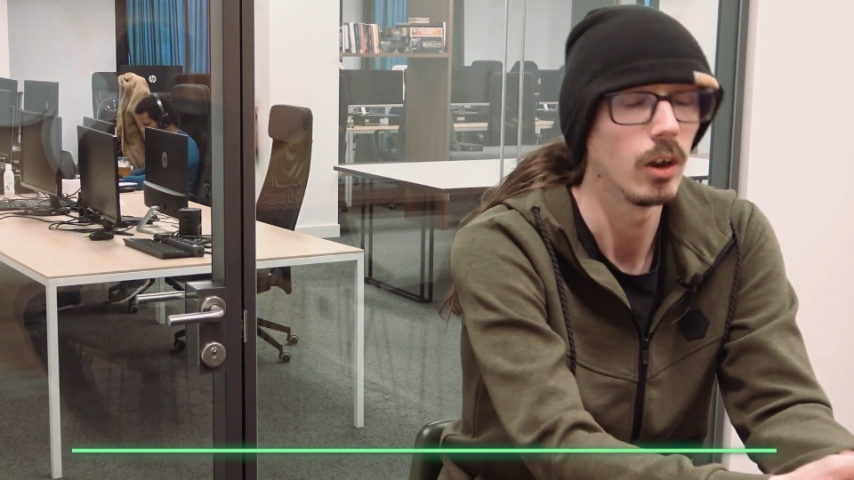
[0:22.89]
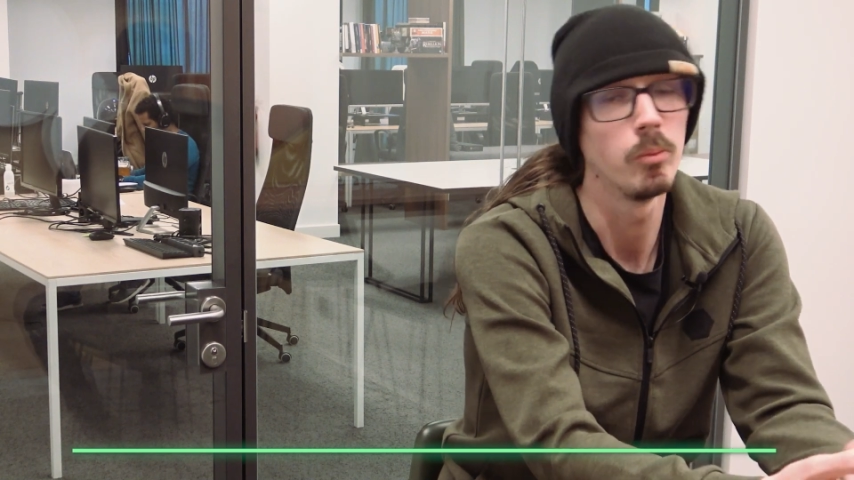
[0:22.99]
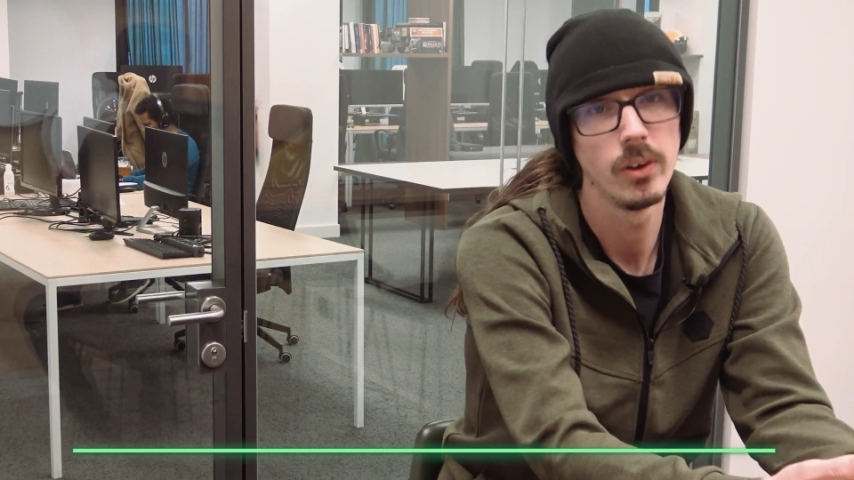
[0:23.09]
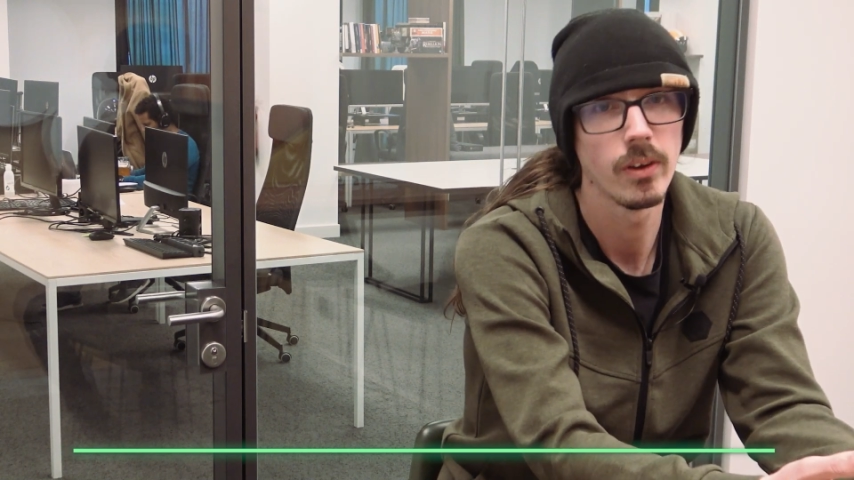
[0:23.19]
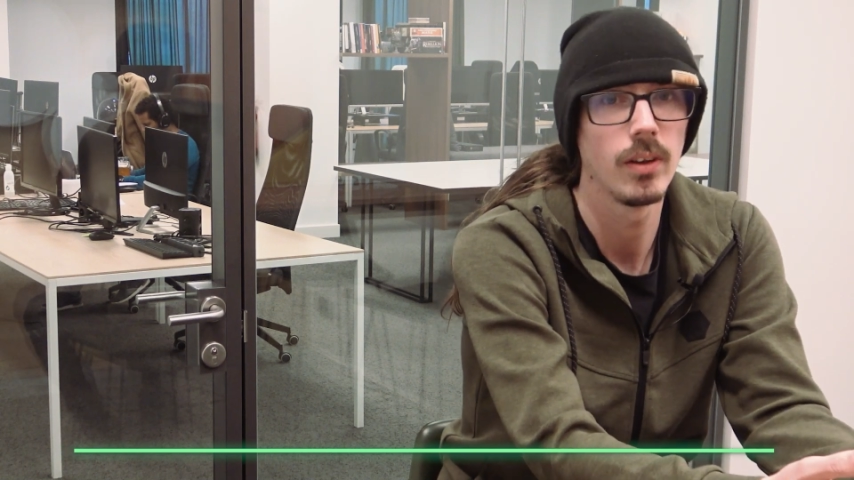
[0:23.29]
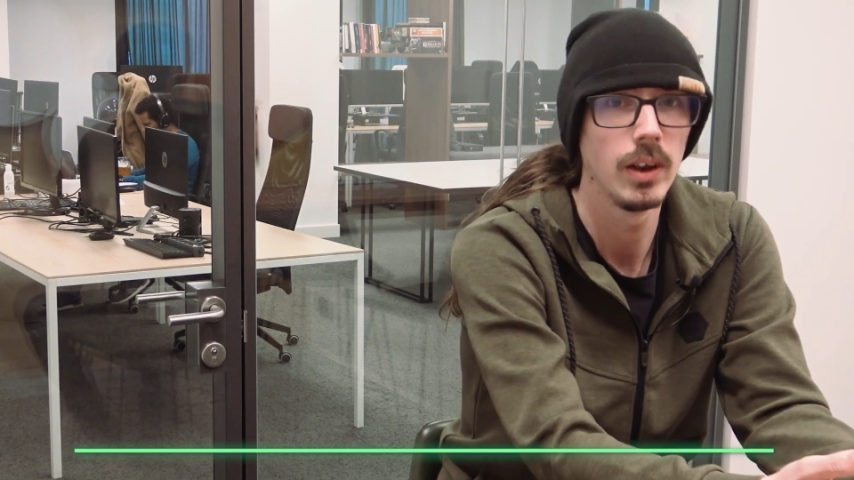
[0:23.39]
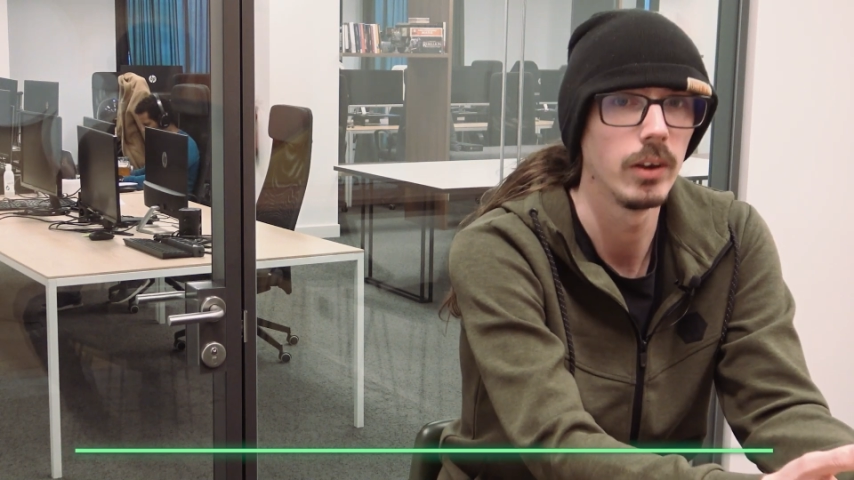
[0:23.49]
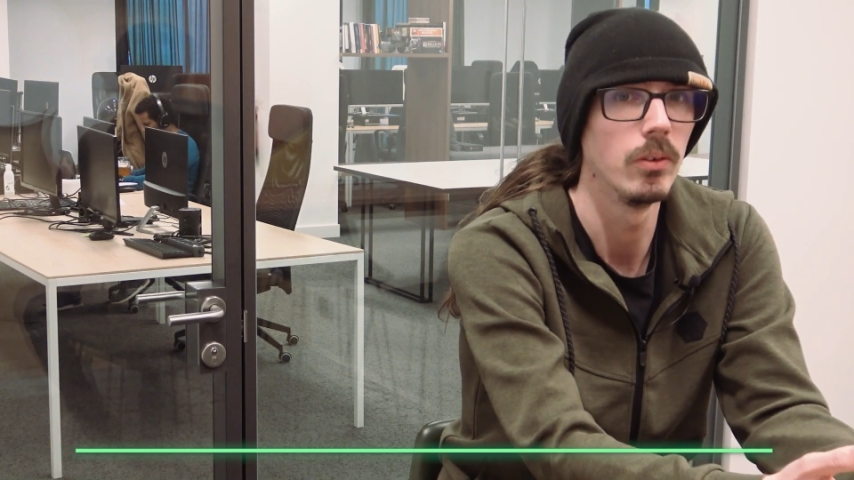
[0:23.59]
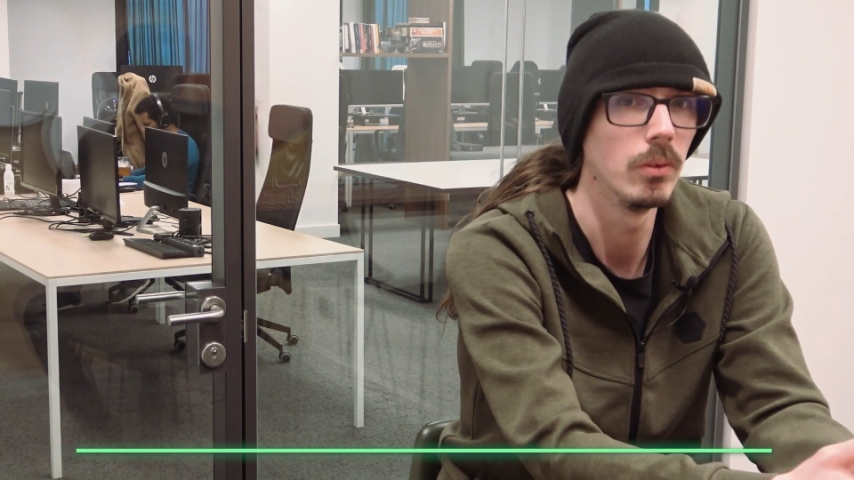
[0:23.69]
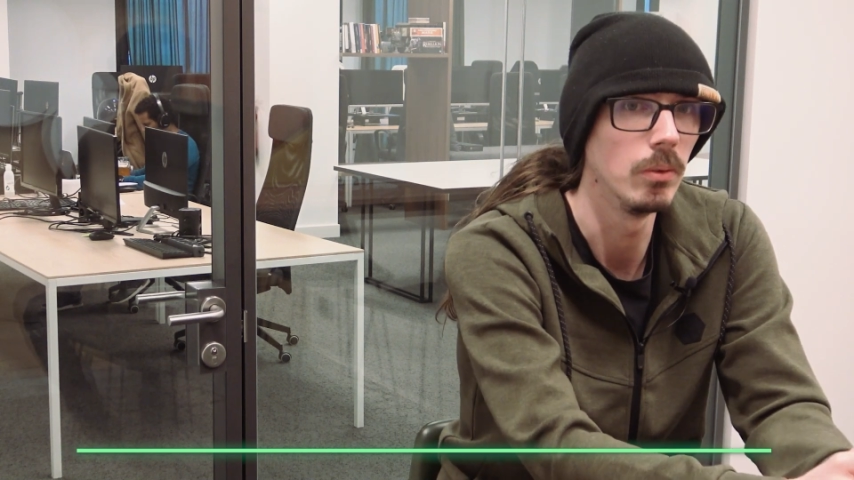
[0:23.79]
Obviously,
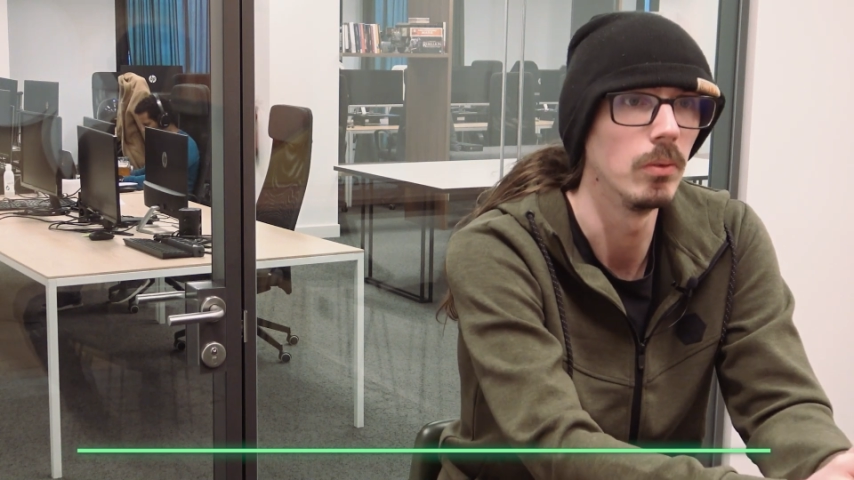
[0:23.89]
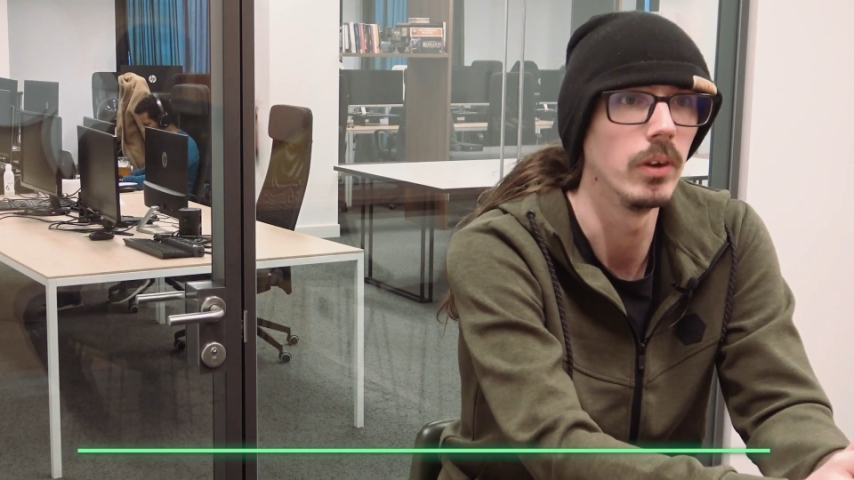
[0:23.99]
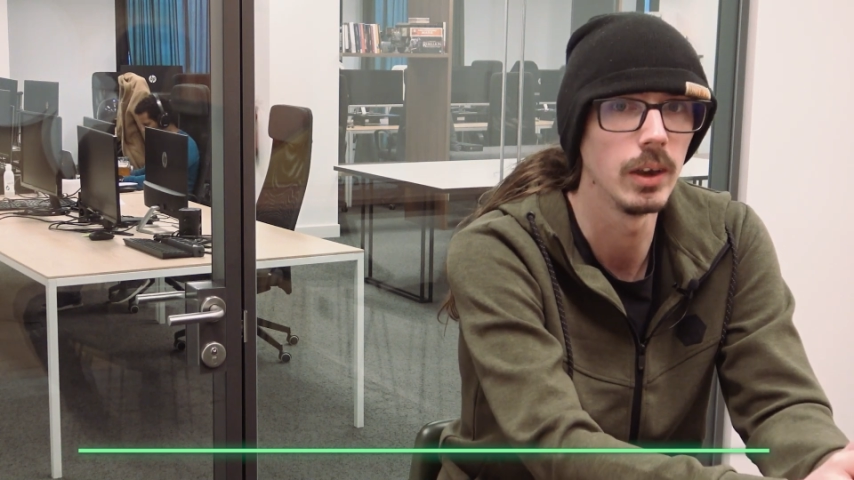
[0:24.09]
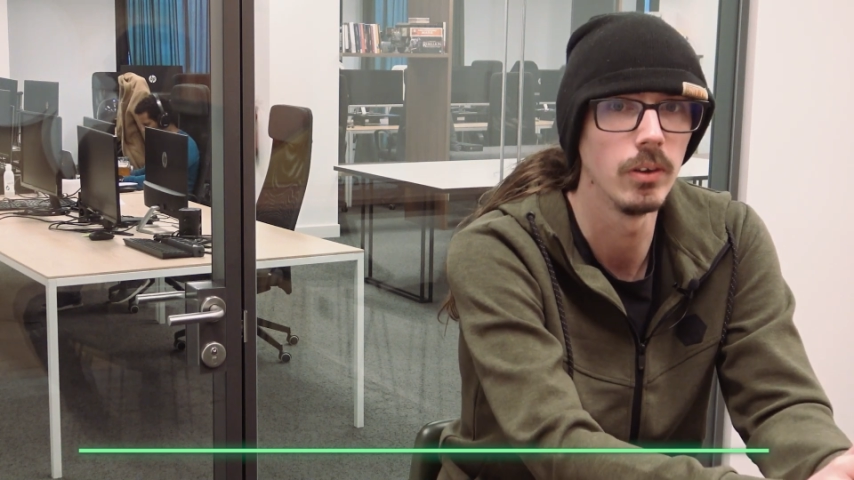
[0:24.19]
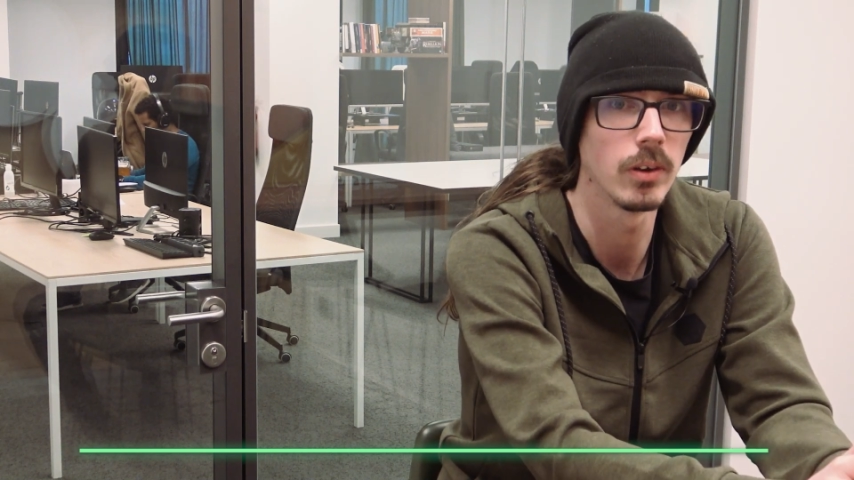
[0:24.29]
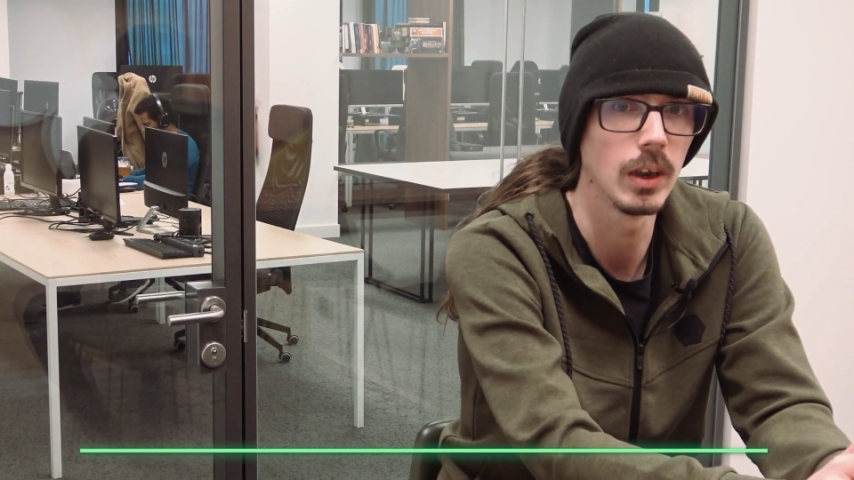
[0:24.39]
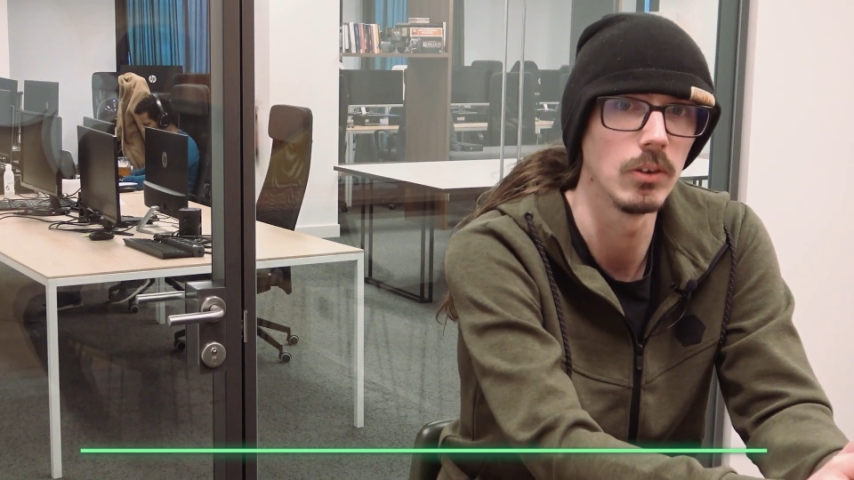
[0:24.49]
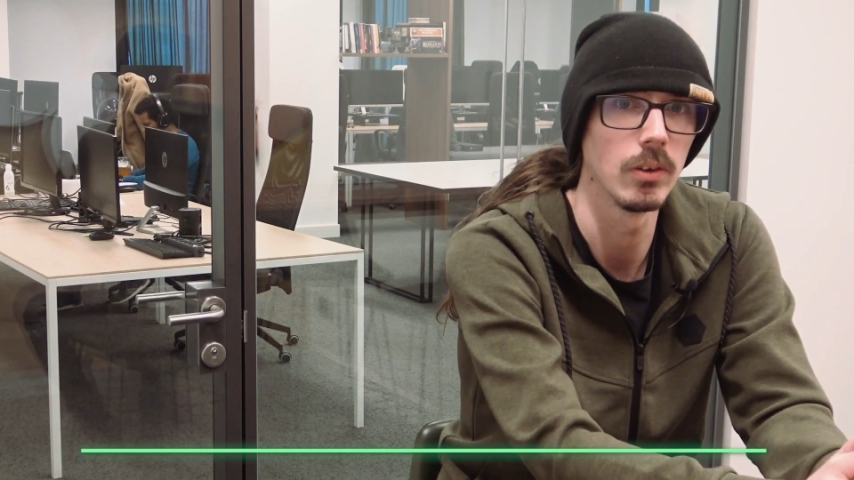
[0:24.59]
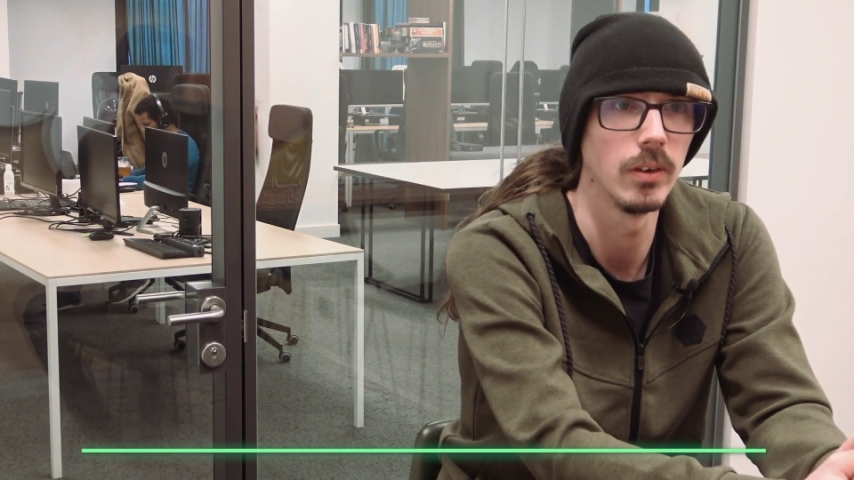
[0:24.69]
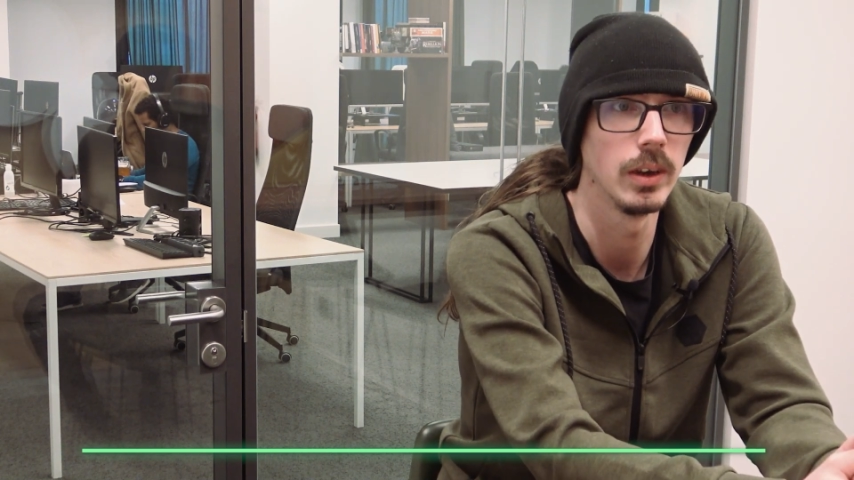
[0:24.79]
I do read
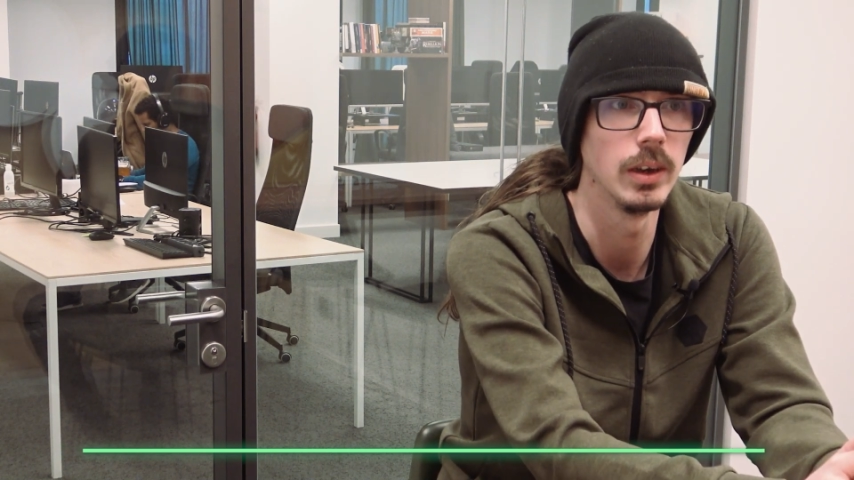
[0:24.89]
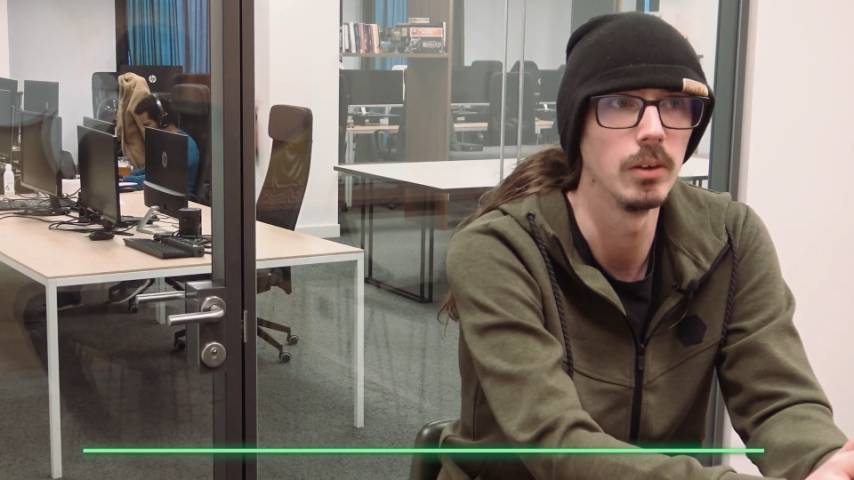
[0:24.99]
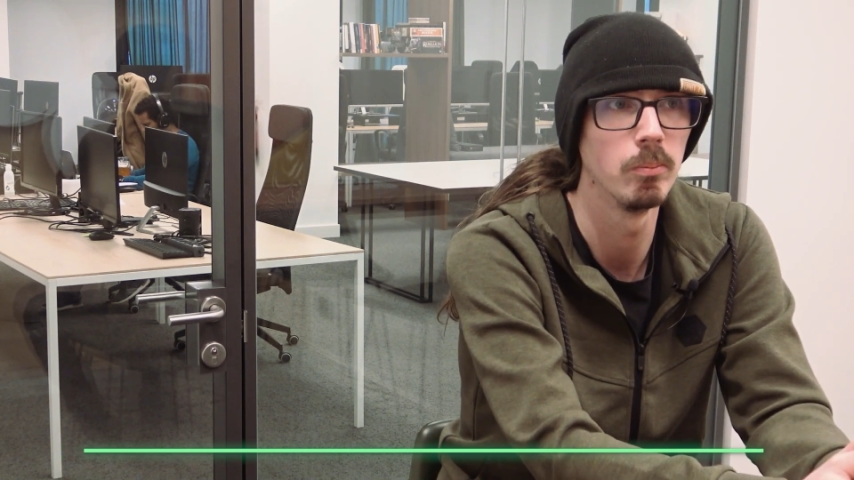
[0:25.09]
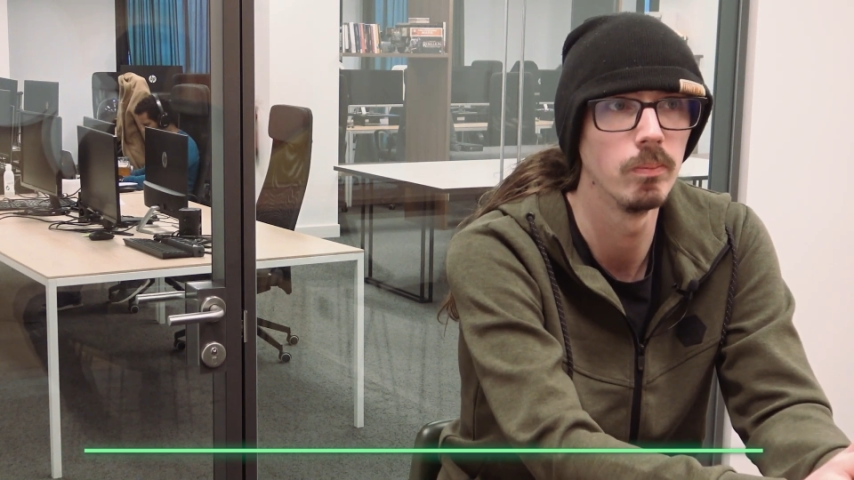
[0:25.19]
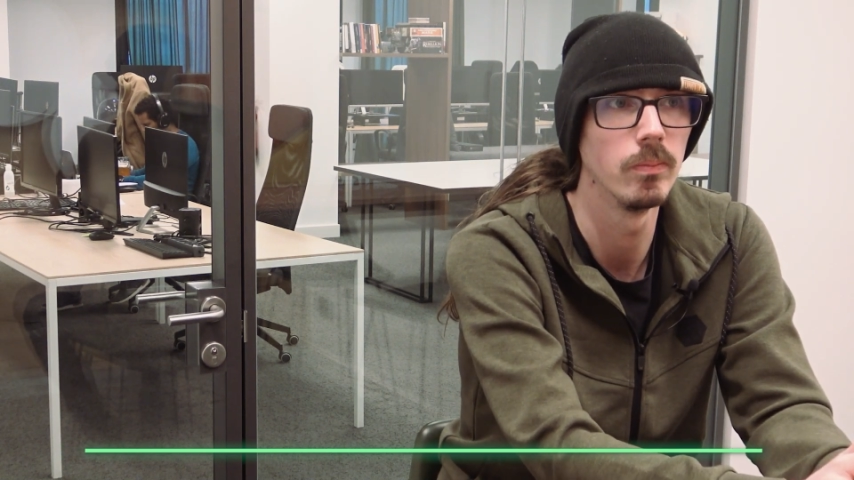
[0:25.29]
occasionally